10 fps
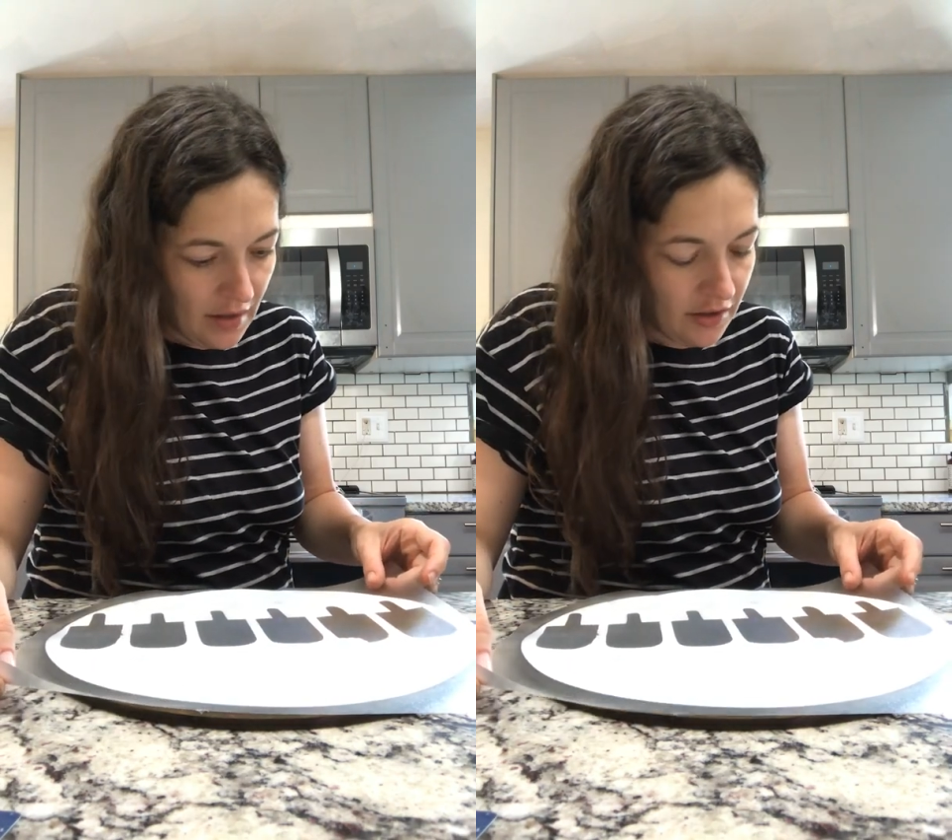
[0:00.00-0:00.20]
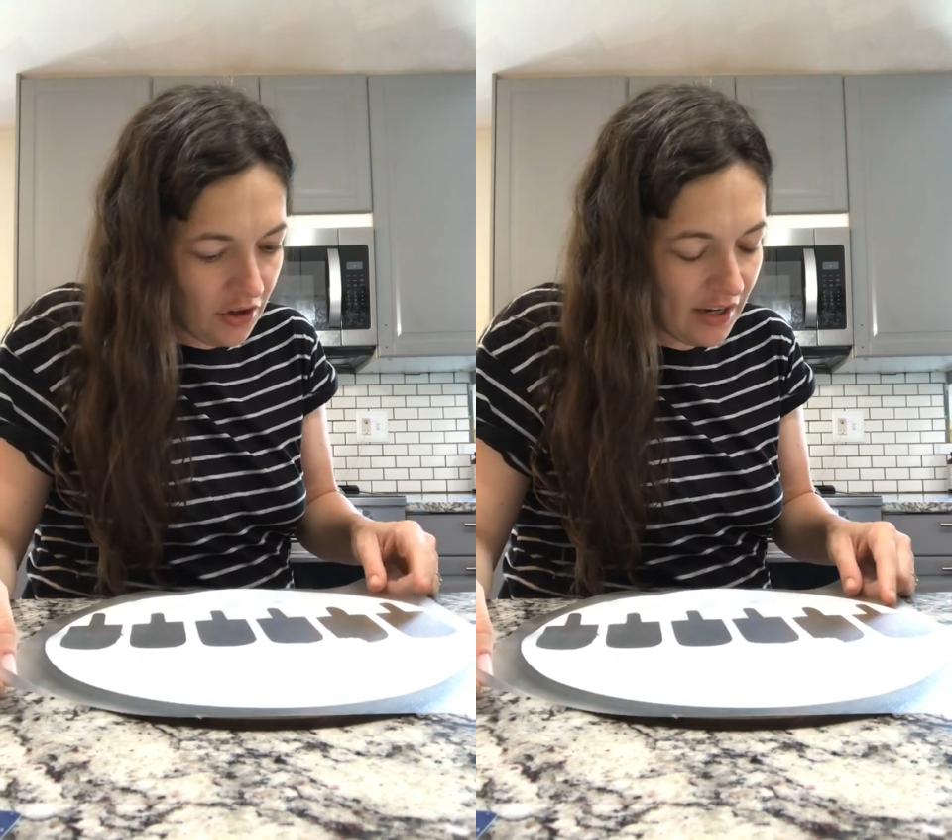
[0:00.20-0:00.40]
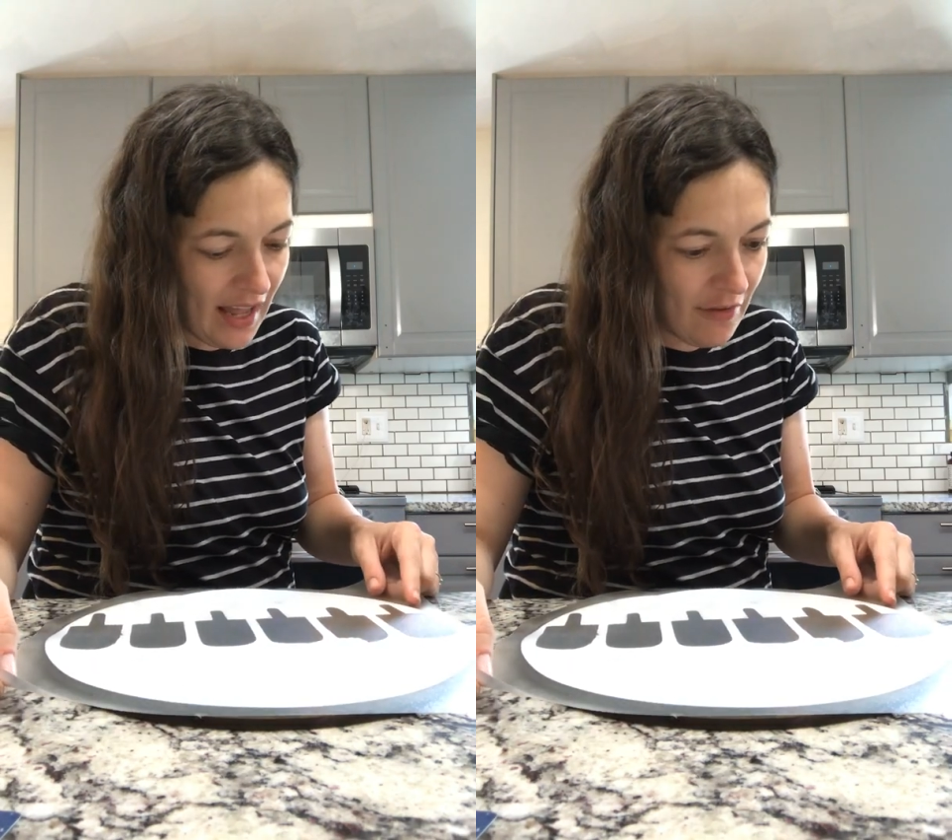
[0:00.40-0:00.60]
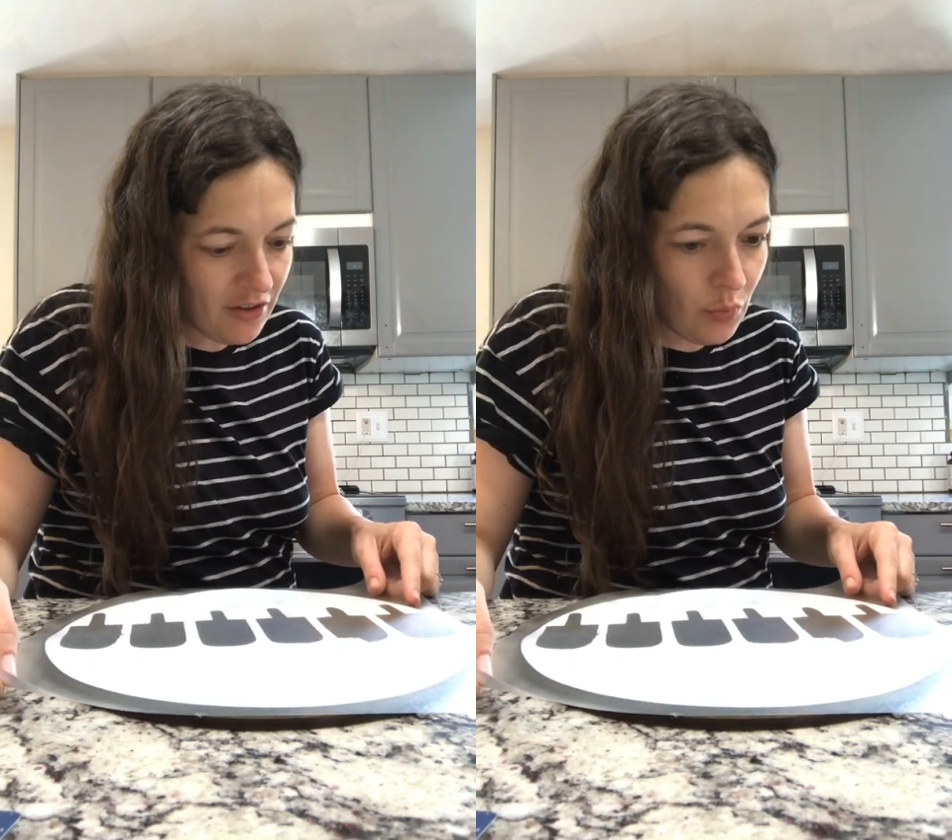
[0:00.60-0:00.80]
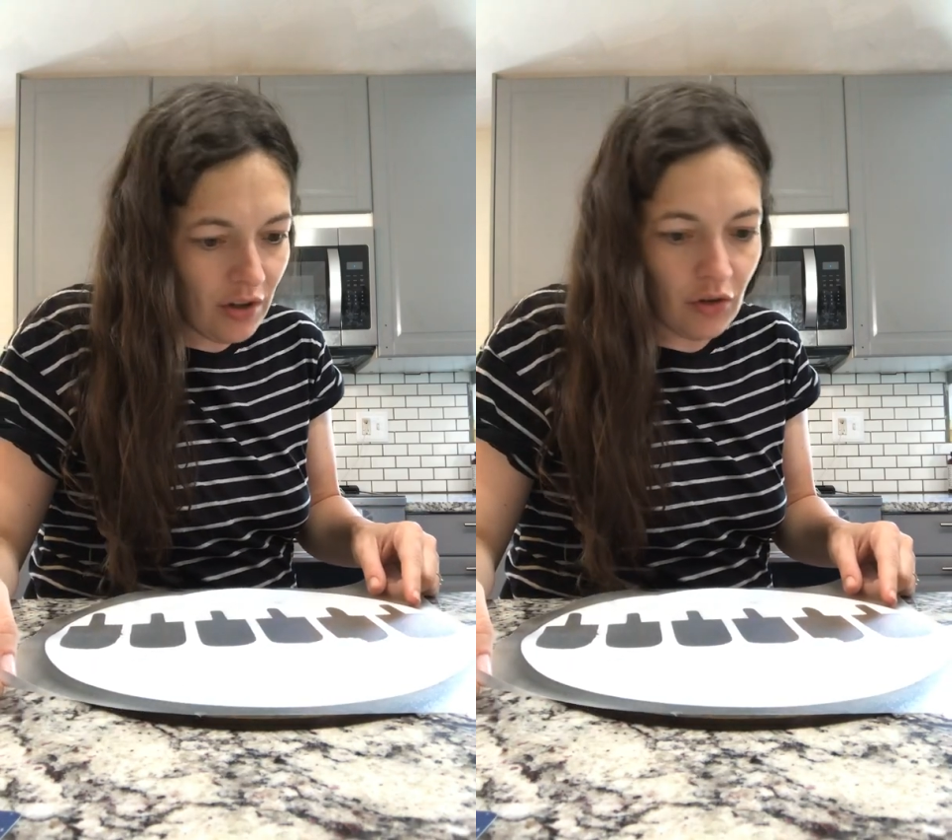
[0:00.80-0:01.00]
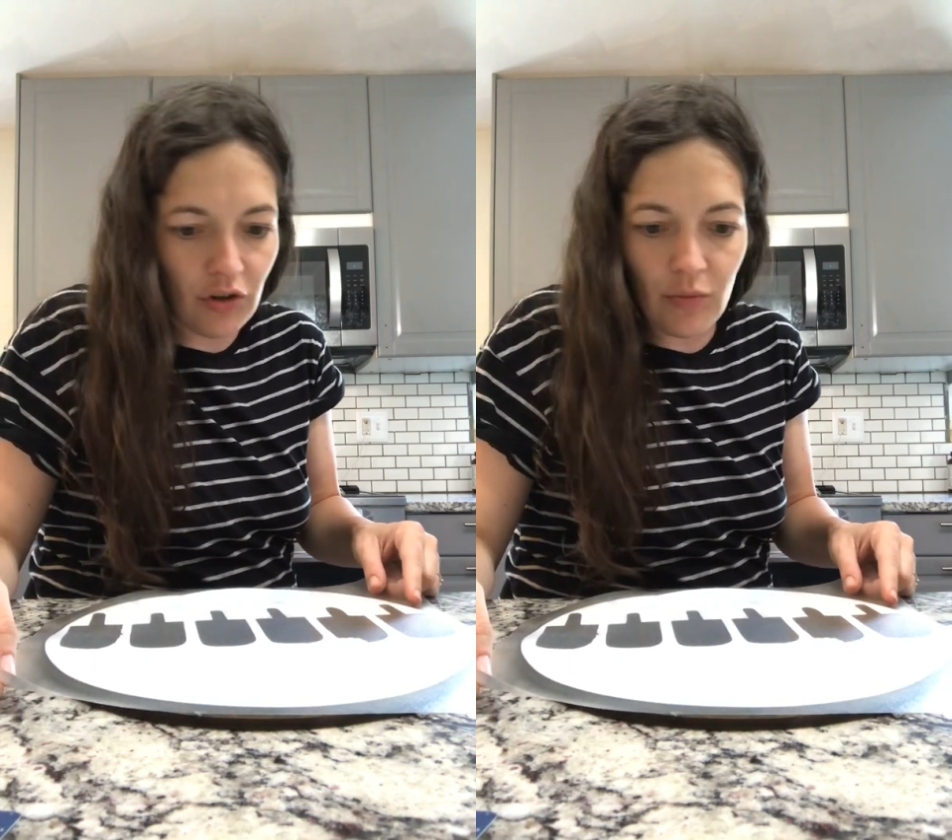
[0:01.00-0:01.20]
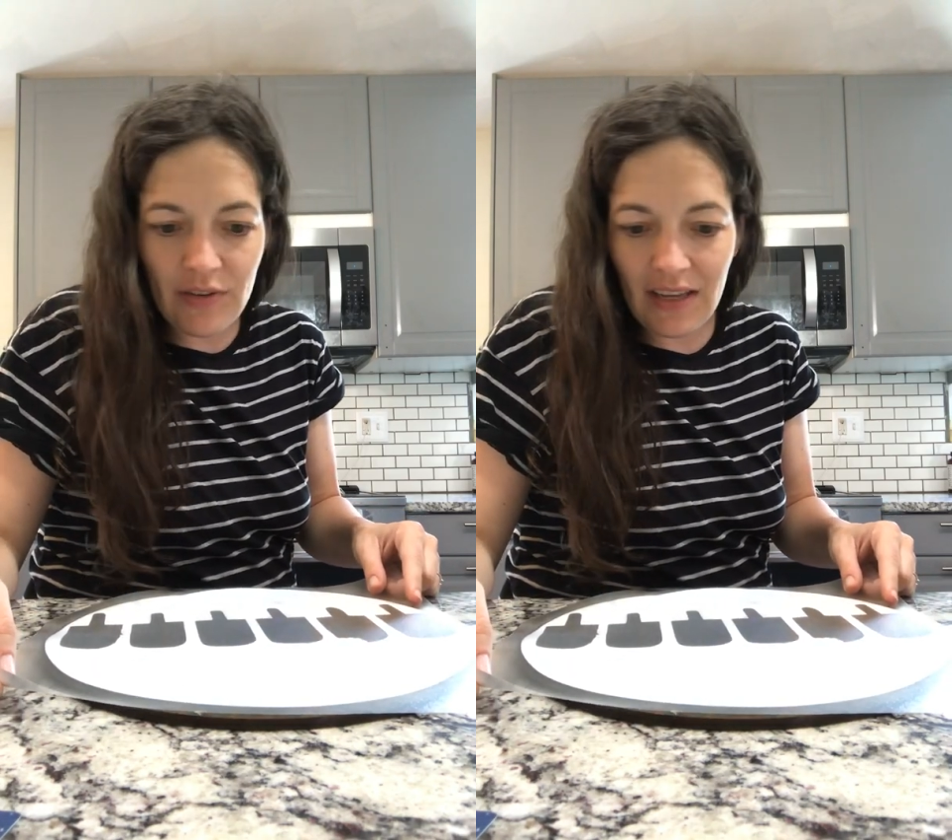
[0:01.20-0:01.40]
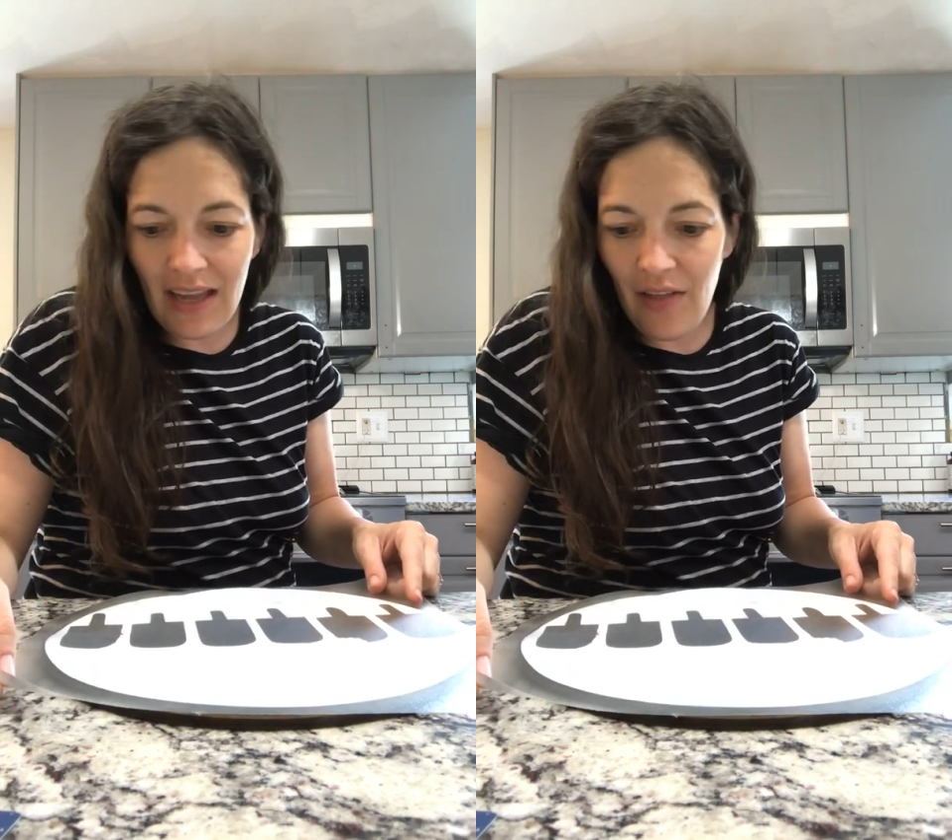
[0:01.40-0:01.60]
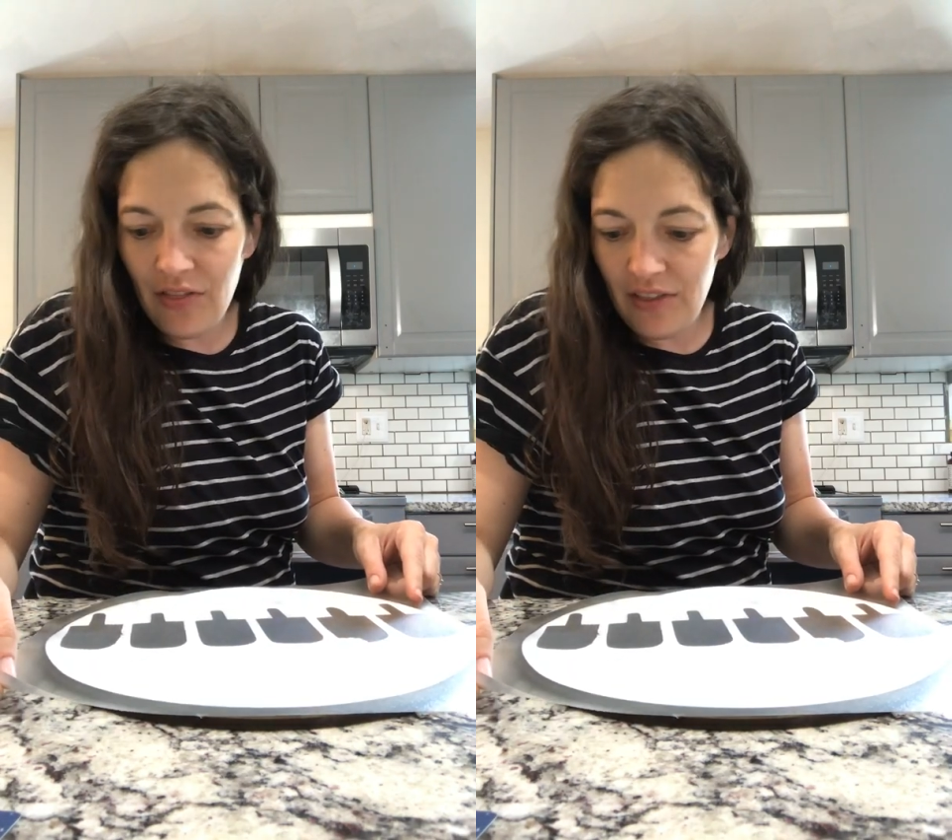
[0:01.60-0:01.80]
you're going to have some wiggle room to get